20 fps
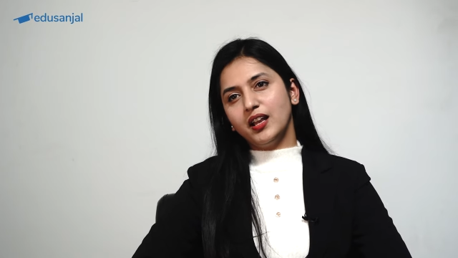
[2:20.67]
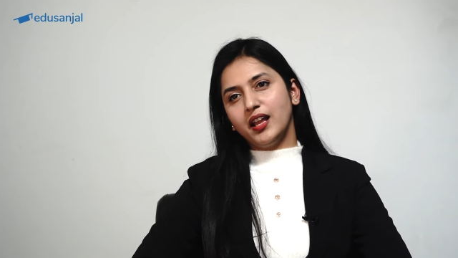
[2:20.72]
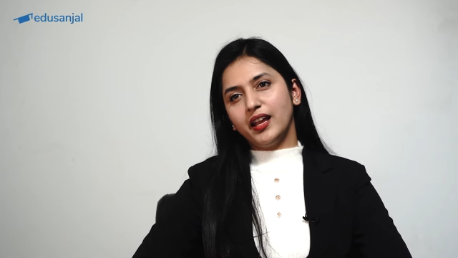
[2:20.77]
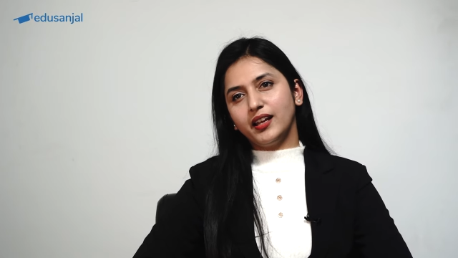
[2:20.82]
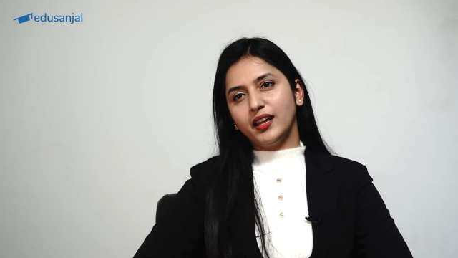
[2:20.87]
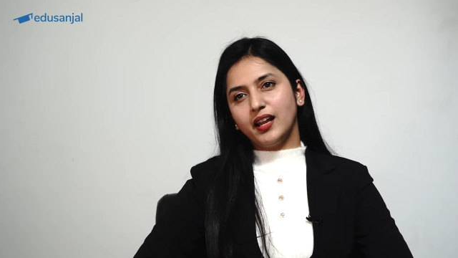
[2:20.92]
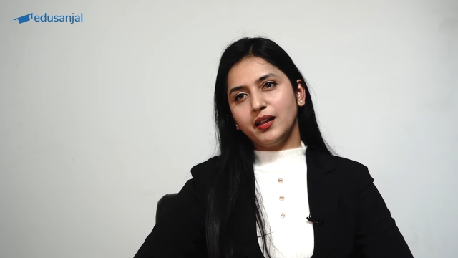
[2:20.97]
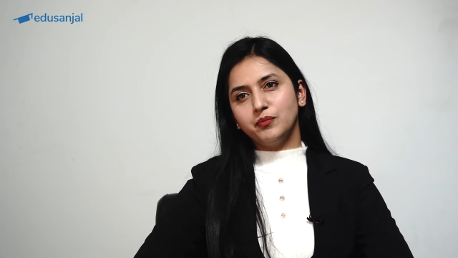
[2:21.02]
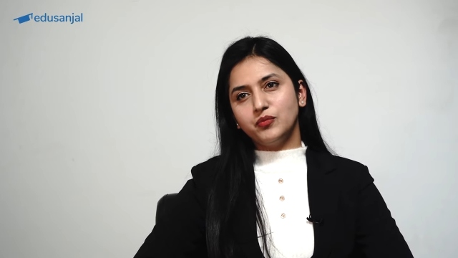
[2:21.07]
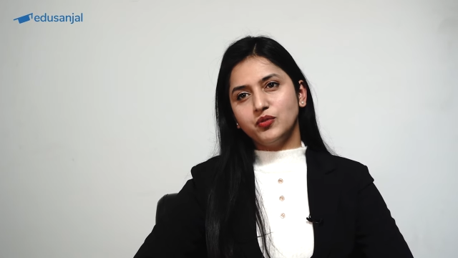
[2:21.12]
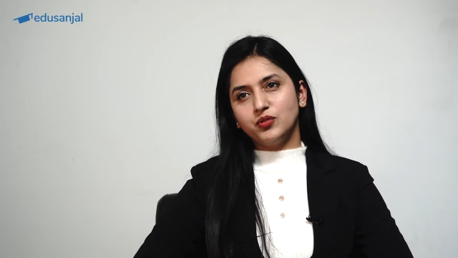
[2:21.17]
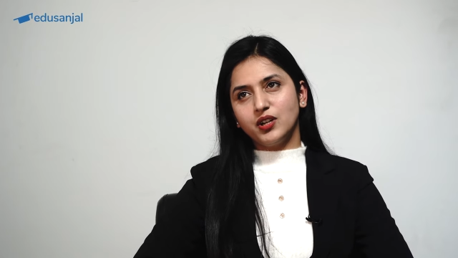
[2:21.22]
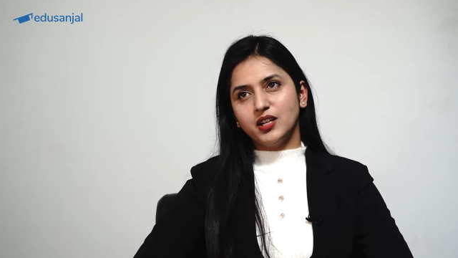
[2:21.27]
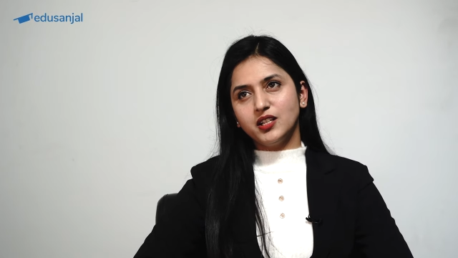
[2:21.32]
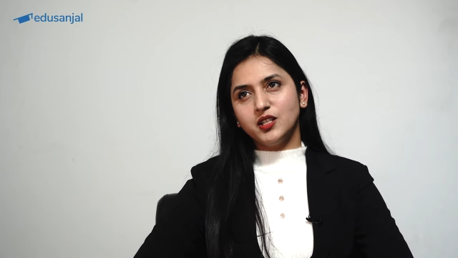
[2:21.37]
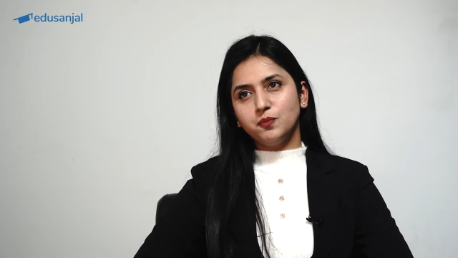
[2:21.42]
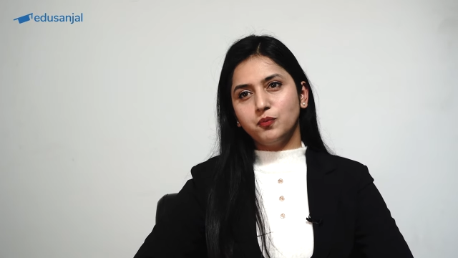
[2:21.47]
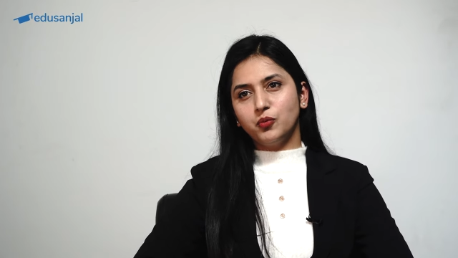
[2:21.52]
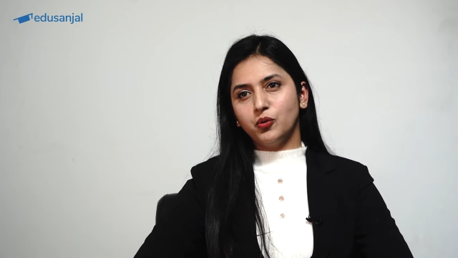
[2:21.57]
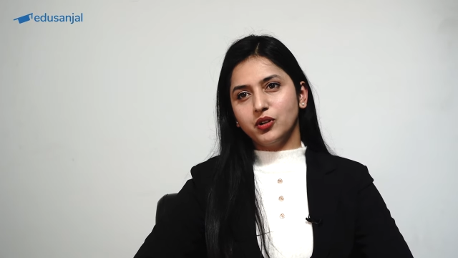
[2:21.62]
like I'm
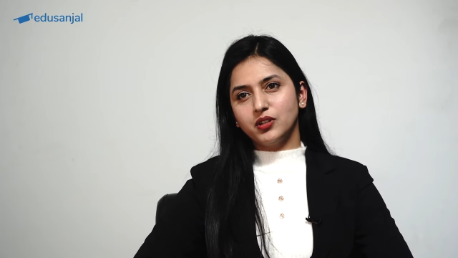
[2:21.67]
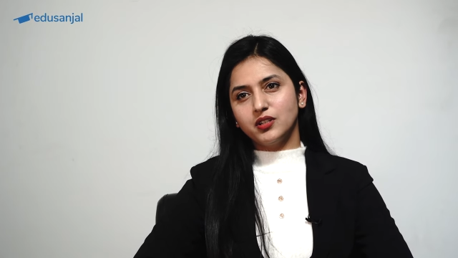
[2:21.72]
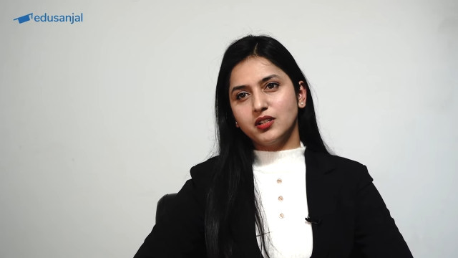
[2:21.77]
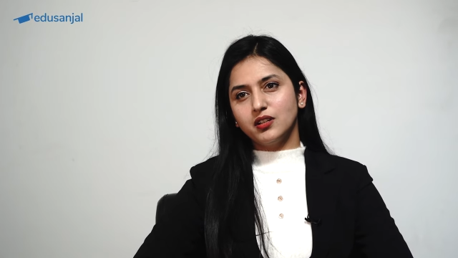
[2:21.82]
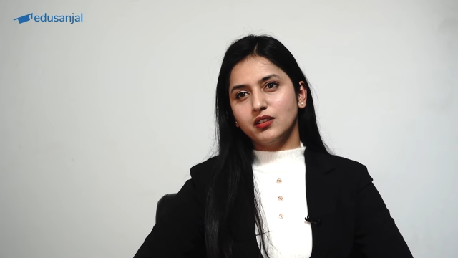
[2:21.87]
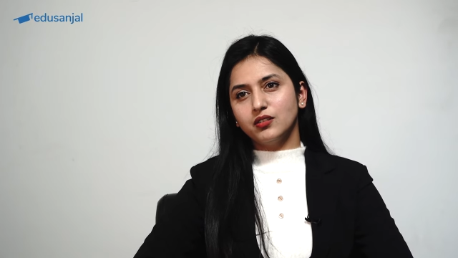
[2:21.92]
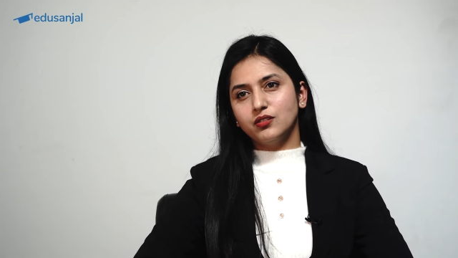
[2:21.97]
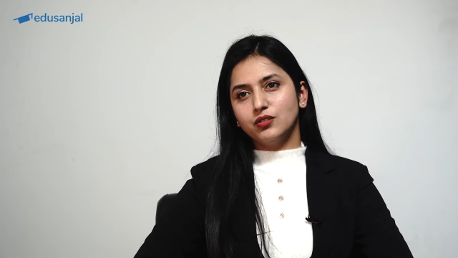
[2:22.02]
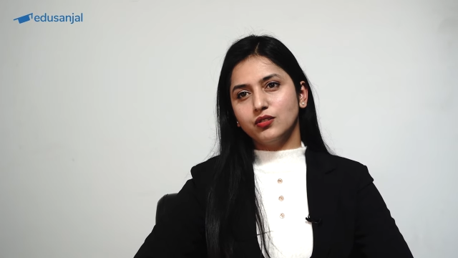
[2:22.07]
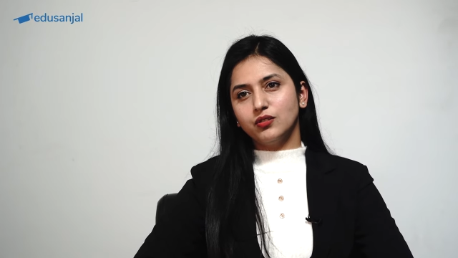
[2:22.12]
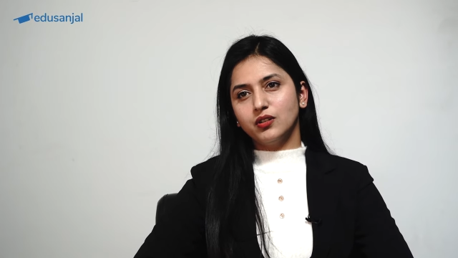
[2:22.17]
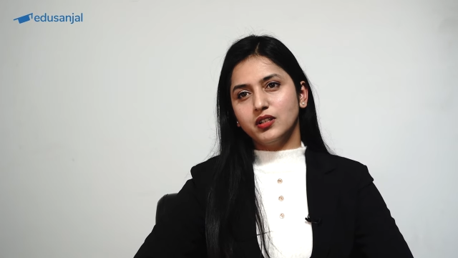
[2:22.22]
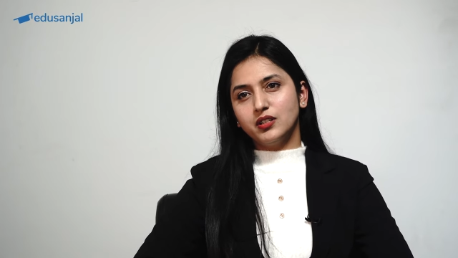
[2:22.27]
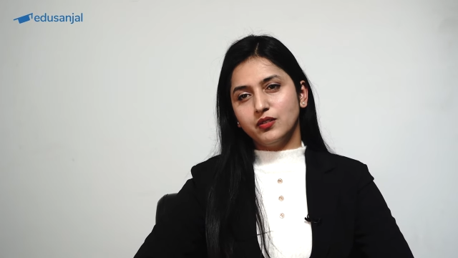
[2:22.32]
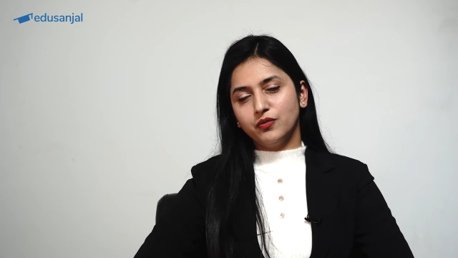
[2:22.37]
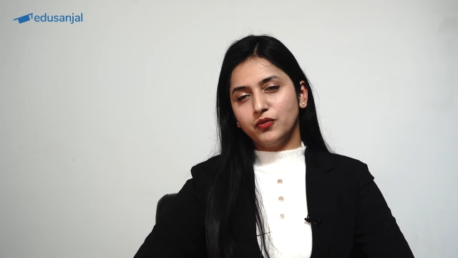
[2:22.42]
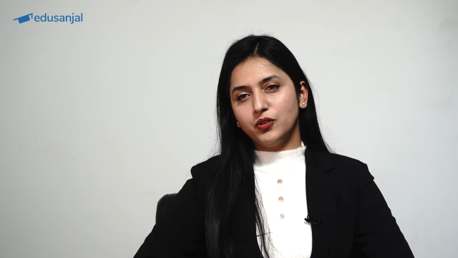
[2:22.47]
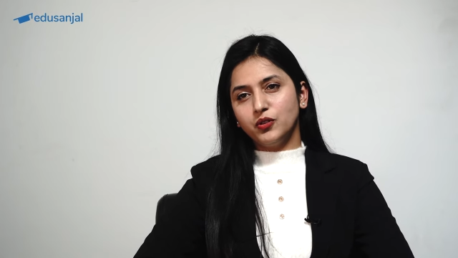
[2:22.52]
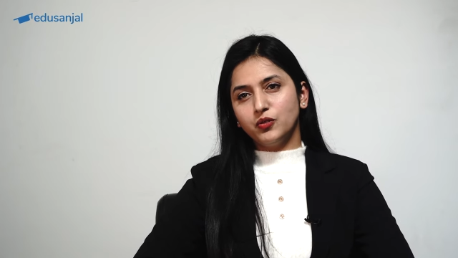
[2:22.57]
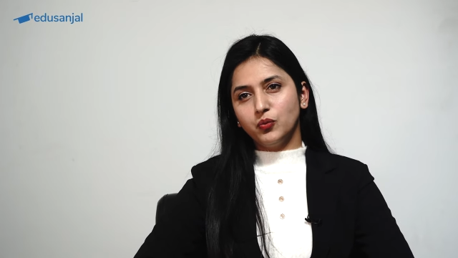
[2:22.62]
transported to a
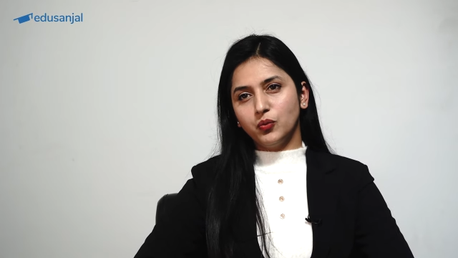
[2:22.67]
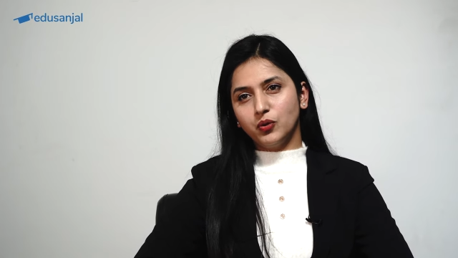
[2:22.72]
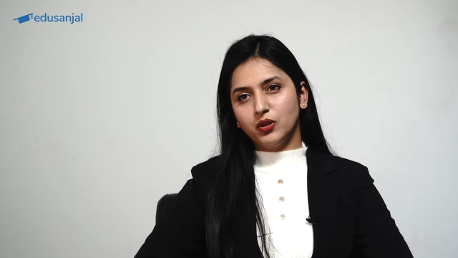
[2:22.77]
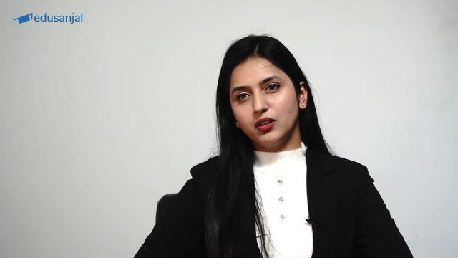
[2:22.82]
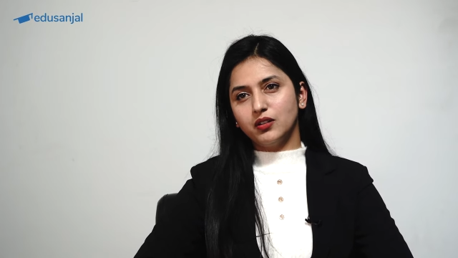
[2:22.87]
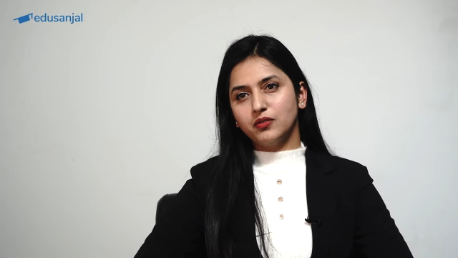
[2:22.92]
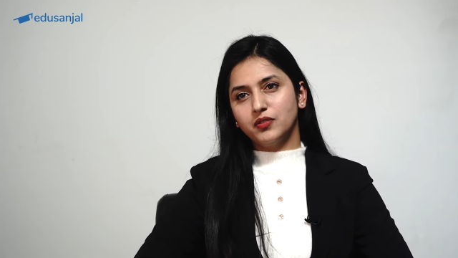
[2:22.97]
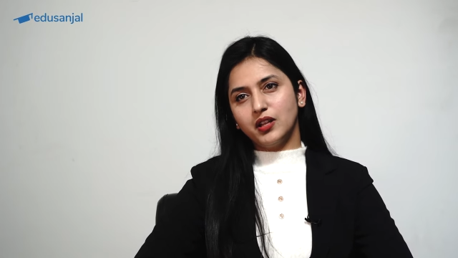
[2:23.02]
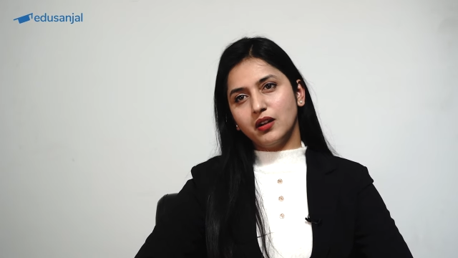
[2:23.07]
different world